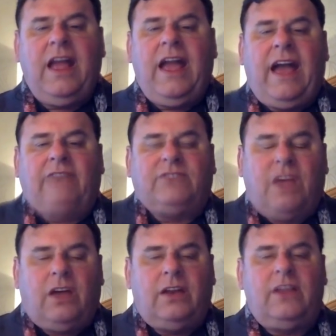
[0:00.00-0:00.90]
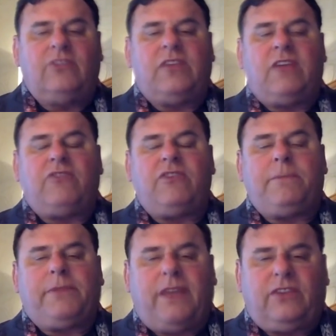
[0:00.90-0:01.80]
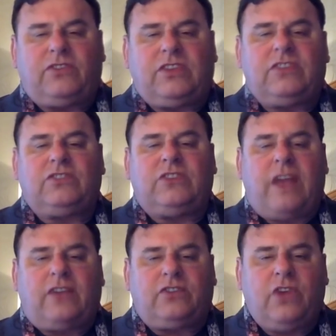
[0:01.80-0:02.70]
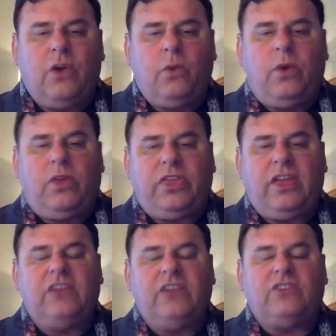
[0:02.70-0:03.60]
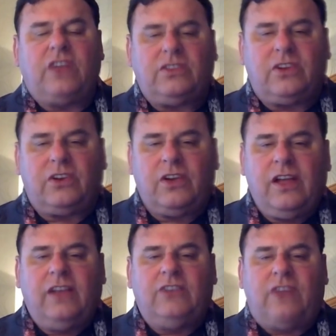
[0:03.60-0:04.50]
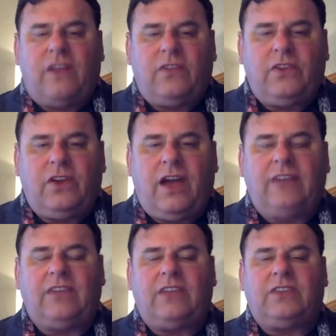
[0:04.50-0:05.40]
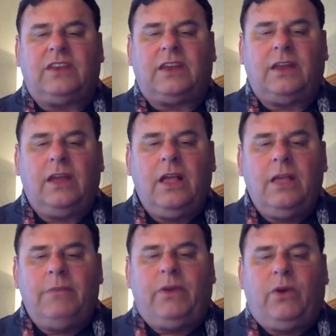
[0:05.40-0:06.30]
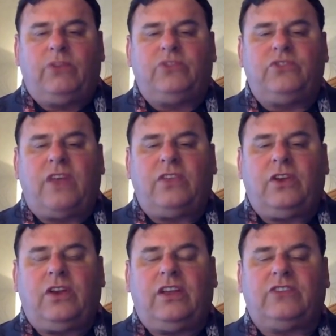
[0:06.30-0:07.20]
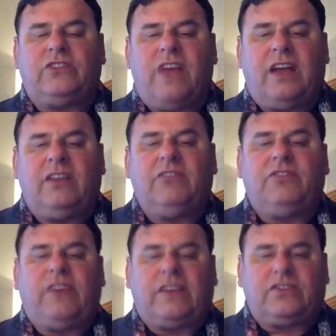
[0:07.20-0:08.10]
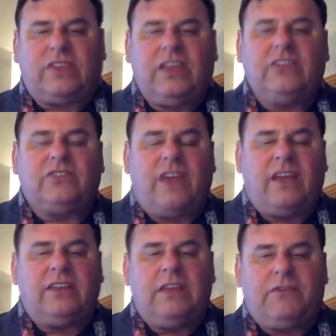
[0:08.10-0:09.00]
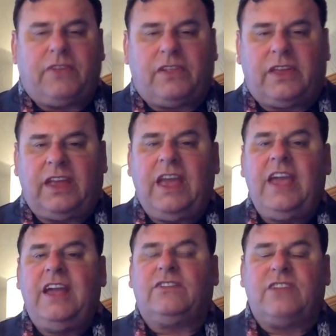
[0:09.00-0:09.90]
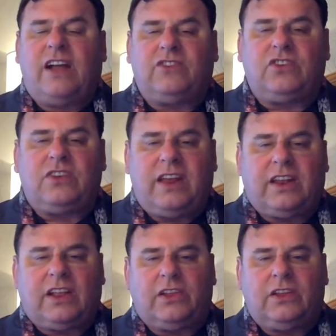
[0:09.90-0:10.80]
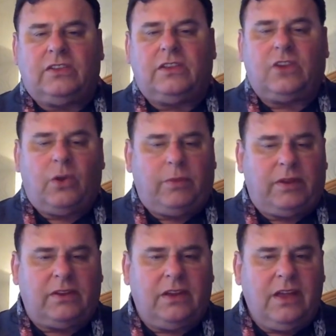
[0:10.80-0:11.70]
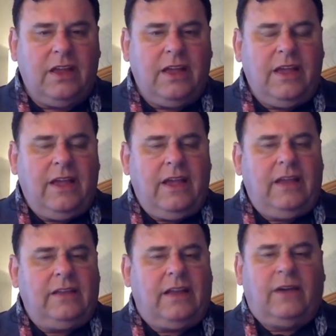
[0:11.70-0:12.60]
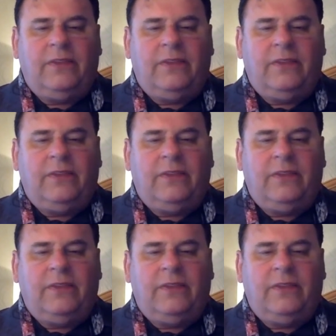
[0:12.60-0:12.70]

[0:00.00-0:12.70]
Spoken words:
have done is they've replaced sex with gender identity, because gender is not fixed scientifically. It is not genetically determined. Now,